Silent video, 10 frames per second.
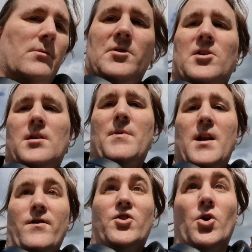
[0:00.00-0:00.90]
which is a
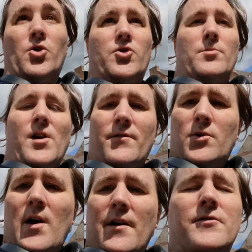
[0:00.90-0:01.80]
bit of a sore subject for
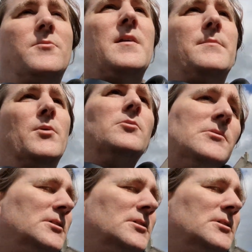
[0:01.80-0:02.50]
quite a few people.